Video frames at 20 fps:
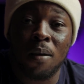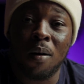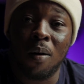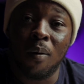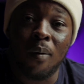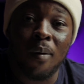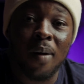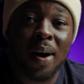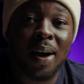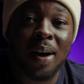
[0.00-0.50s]
a
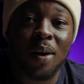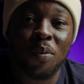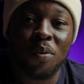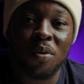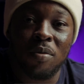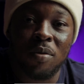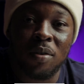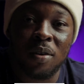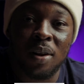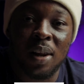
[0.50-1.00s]
while, we
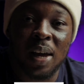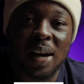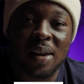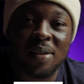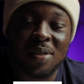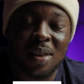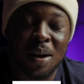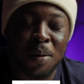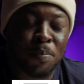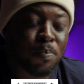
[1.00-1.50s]

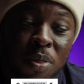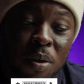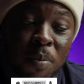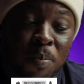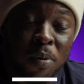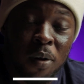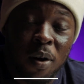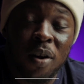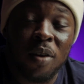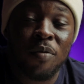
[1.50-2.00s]
realized that the
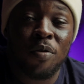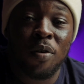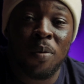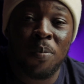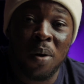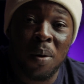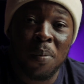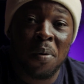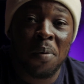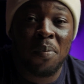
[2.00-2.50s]
plugin for
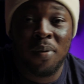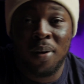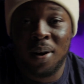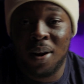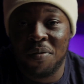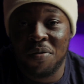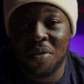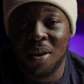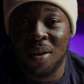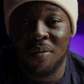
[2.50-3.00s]
Premiere Pro and
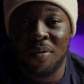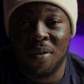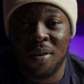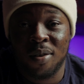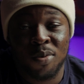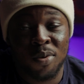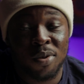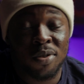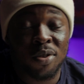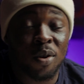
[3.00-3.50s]
After
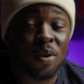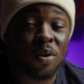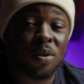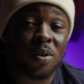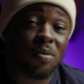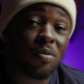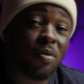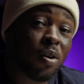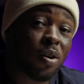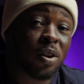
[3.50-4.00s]
Effects was not going
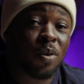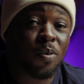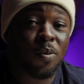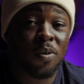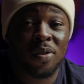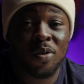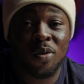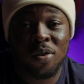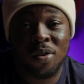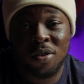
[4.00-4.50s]
to run. It
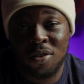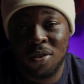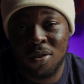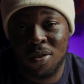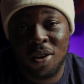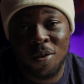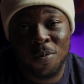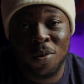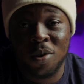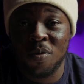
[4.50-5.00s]
was going to just
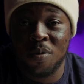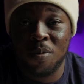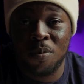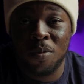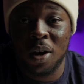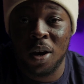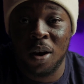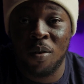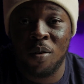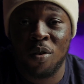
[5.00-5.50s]
keep giving
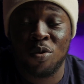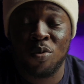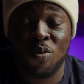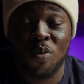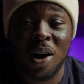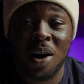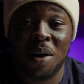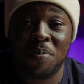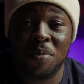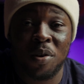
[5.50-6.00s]
me errors.
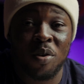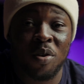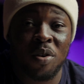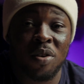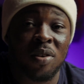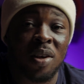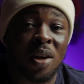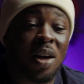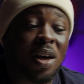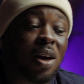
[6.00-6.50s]
Why?
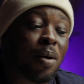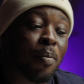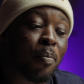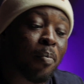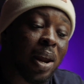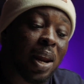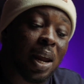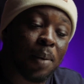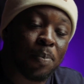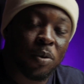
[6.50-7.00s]
Because
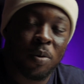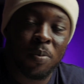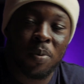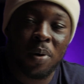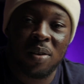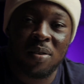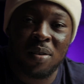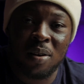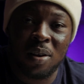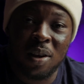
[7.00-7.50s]
my laptop
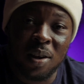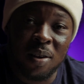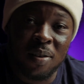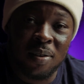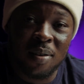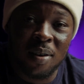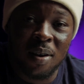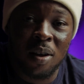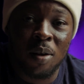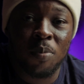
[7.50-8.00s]
has an
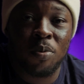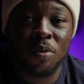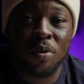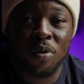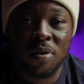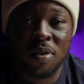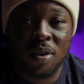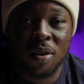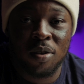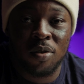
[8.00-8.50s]
Intel
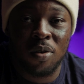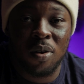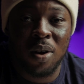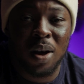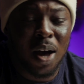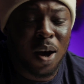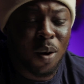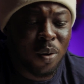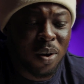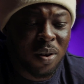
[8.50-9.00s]
processor.
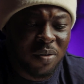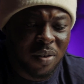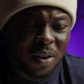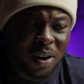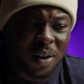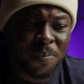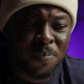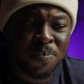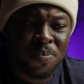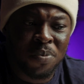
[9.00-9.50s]

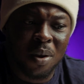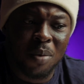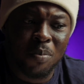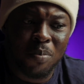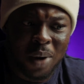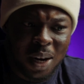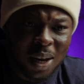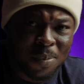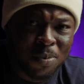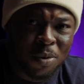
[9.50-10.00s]
However,
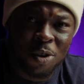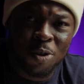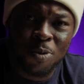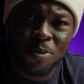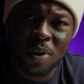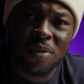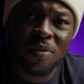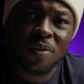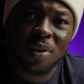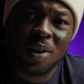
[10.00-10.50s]
my laptop
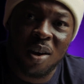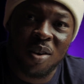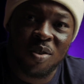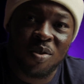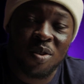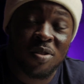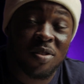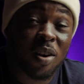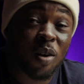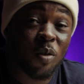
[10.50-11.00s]

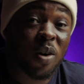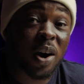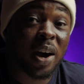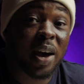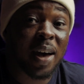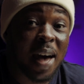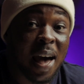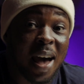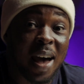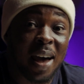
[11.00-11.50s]
specifications are quite
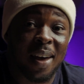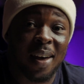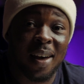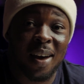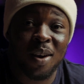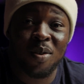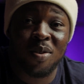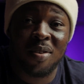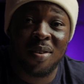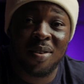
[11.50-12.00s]
high. I
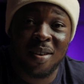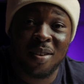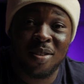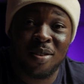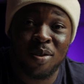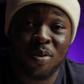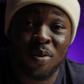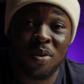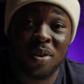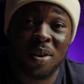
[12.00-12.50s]
use a
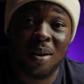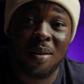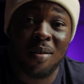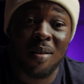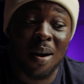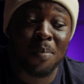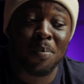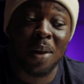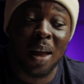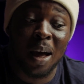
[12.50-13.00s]
32 gig
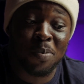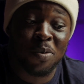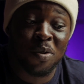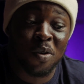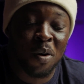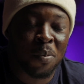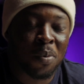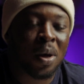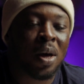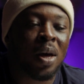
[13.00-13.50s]
RAM
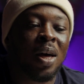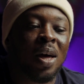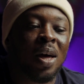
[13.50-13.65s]
laptop.